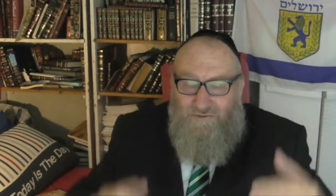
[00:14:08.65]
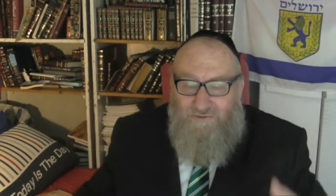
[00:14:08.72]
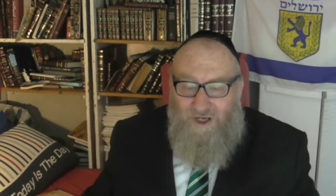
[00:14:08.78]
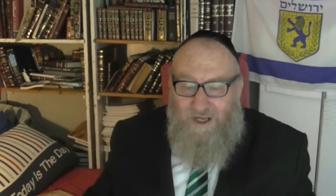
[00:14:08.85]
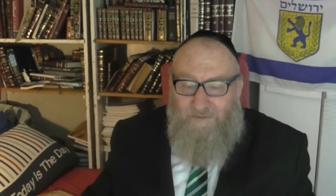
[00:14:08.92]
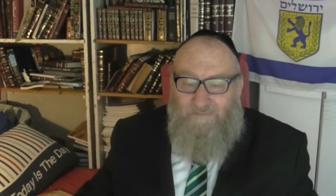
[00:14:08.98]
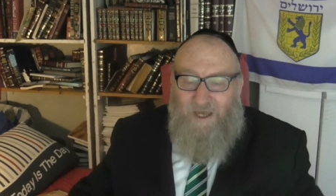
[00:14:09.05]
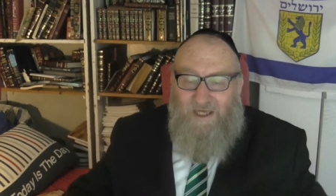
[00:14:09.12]

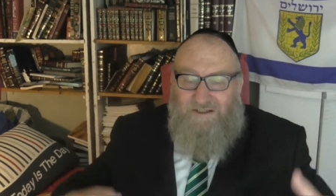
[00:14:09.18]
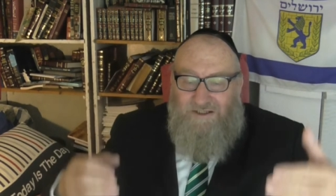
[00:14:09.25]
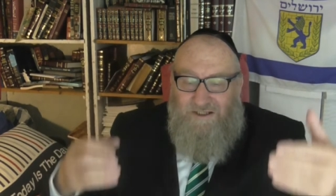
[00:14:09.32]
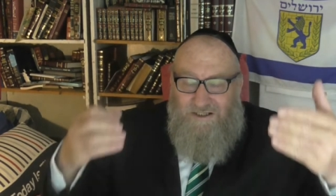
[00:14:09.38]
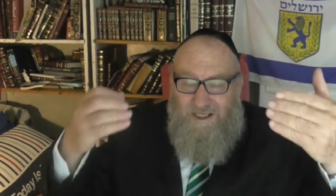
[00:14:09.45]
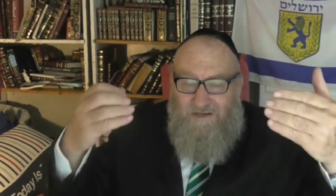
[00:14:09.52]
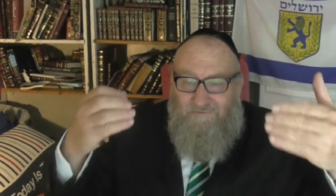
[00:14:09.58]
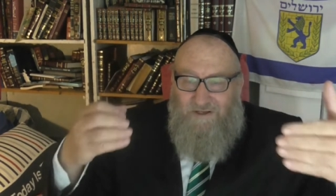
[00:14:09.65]
Way back in
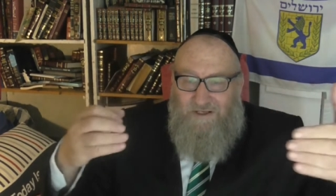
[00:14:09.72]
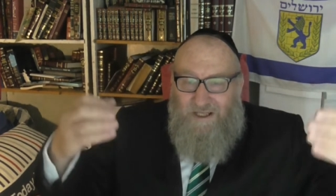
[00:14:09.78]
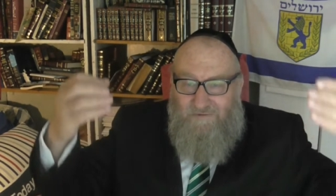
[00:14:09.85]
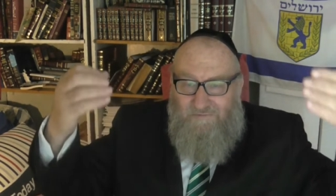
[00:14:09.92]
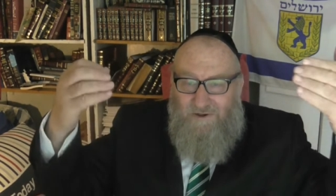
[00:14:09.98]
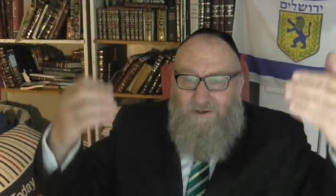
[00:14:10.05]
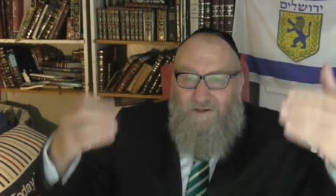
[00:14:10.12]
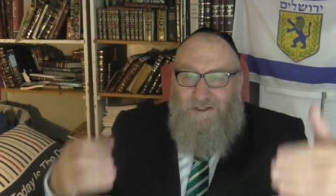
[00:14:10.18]
the Never
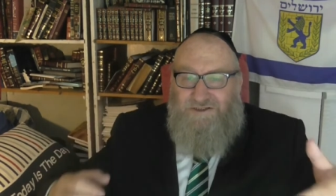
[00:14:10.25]
Never,